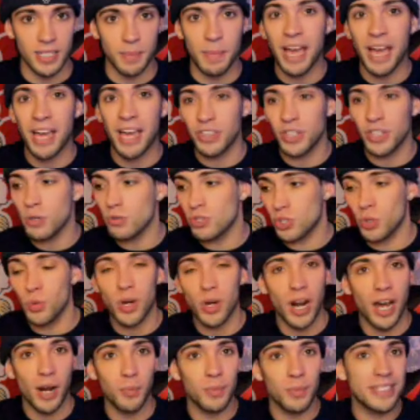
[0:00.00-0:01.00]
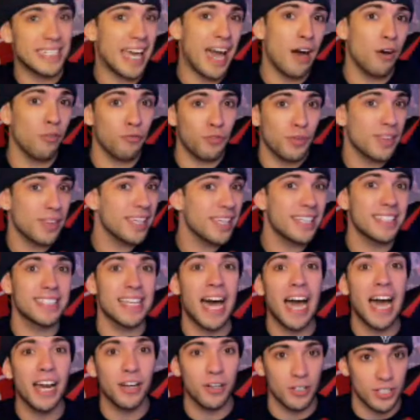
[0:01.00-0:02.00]
Matthew Judon was out for the
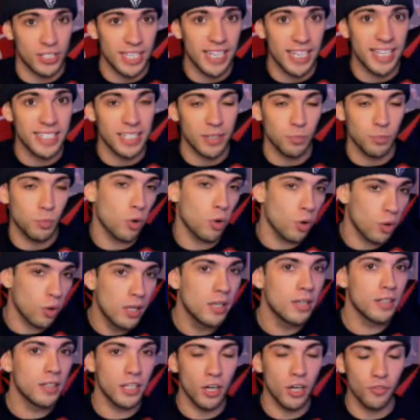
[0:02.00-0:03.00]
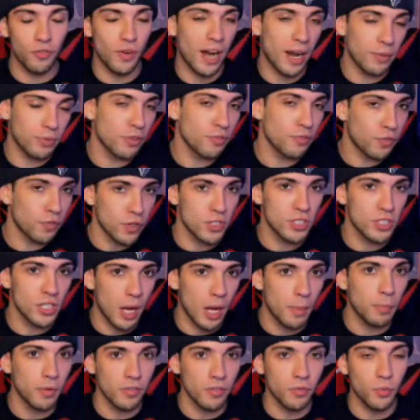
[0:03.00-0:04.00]
entire season. Well, you know, for out the first
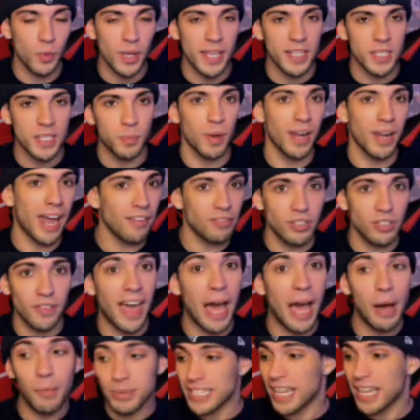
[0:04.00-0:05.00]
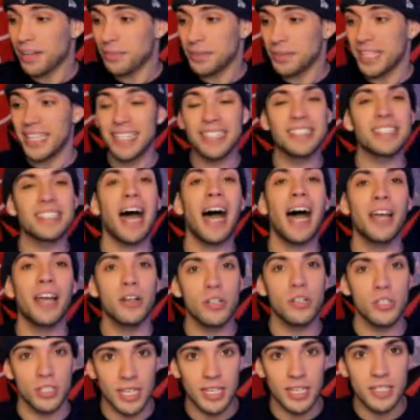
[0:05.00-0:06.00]
couple of weeks, but after that was out the entire
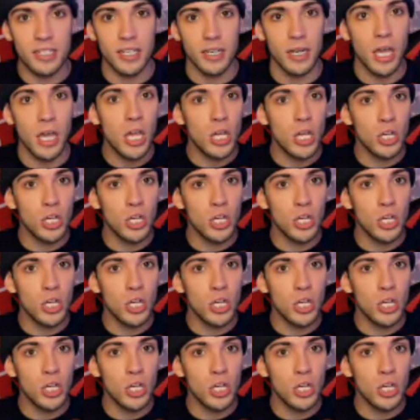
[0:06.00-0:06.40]
season.